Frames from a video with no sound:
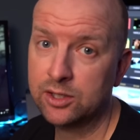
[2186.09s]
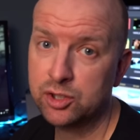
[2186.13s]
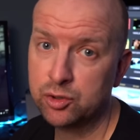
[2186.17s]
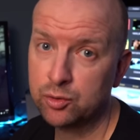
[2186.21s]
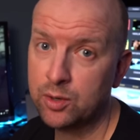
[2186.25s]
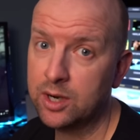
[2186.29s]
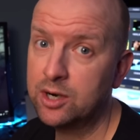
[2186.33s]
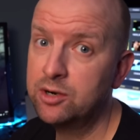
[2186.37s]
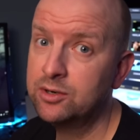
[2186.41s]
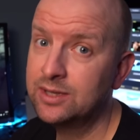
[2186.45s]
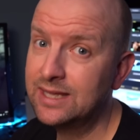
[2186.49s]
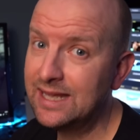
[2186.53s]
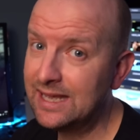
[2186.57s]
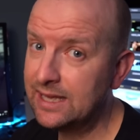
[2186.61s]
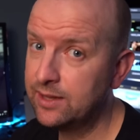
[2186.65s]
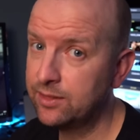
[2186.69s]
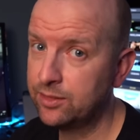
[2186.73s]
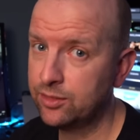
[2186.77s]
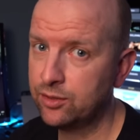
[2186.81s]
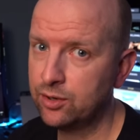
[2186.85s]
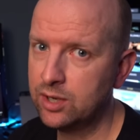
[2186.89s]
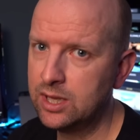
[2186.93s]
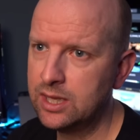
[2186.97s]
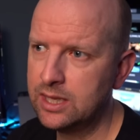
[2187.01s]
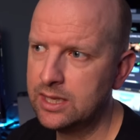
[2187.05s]
So our day
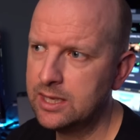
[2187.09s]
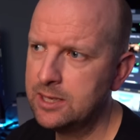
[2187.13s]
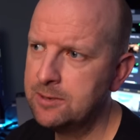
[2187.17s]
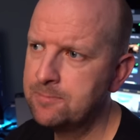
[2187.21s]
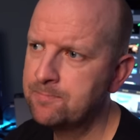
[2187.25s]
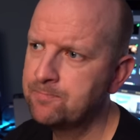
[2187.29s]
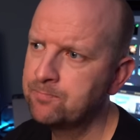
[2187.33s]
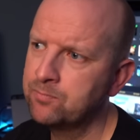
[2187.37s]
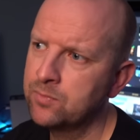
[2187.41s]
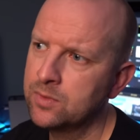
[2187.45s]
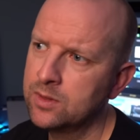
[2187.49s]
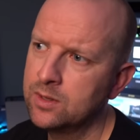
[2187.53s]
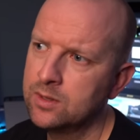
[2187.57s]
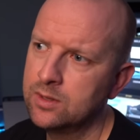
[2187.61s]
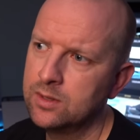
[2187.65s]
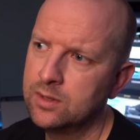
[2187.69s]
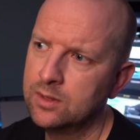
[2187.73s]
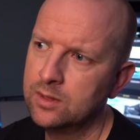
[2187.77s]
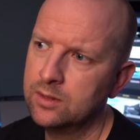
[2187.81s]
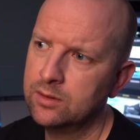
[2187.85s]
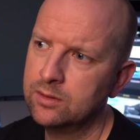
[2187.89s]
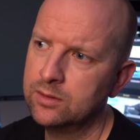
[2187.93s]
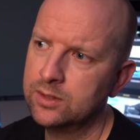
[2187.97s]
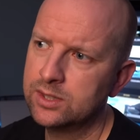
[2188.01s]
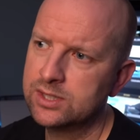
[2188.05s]
three,
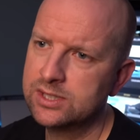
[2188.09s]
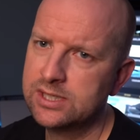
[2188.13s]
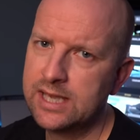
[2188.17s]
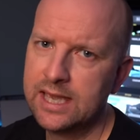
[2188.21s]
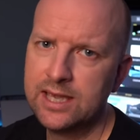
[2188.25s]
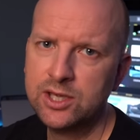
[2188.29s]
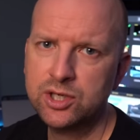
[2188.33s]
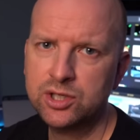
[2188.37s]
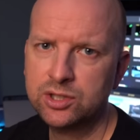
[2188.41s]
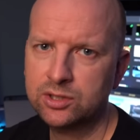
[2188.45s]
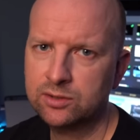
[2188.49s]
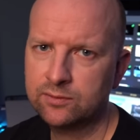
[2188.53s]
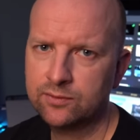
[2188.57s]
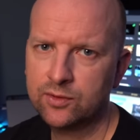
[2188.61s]
the section